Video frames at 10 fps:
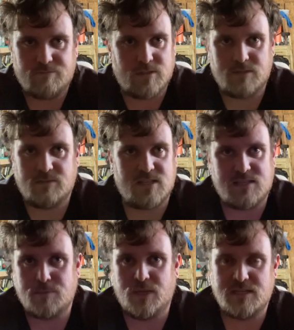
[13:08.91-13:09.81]
but because
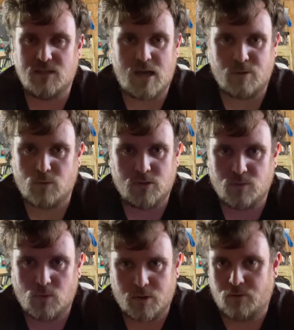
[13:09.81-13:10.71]
he plays a lot of World
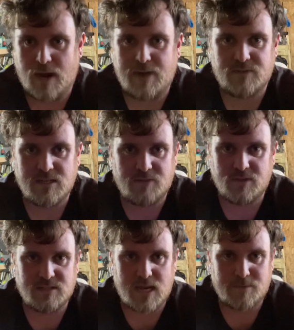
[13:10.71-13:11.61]
of Warcraft and
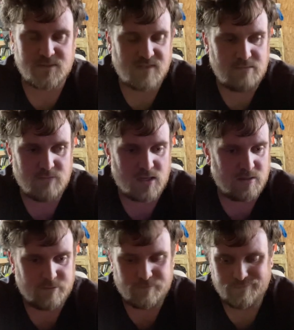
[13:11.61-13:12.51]
different types of
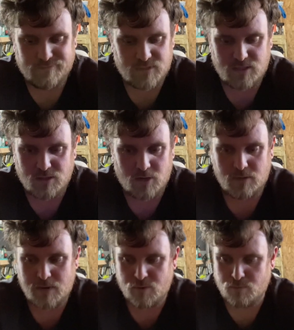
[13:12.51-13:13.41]

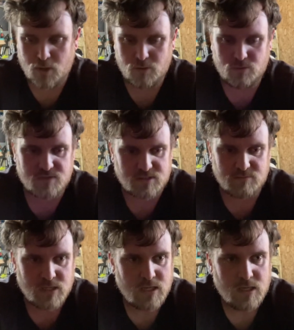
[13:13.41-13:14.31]
MMOs and